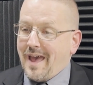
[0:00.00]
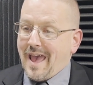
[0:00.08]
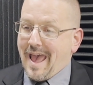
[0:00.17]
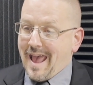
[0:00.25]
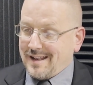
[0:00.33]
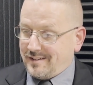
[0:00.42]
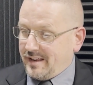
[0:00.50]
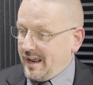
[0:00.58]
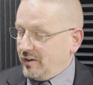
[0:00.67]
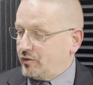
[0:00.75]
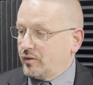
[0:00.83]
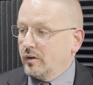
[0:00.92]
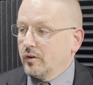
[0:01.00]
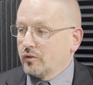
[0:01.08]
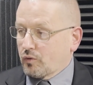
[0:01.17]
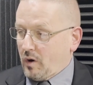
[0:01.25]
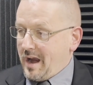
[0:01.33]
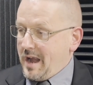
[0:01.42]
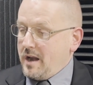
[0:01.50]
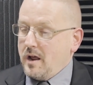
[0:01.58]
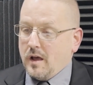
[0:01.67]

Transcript: and teach, train,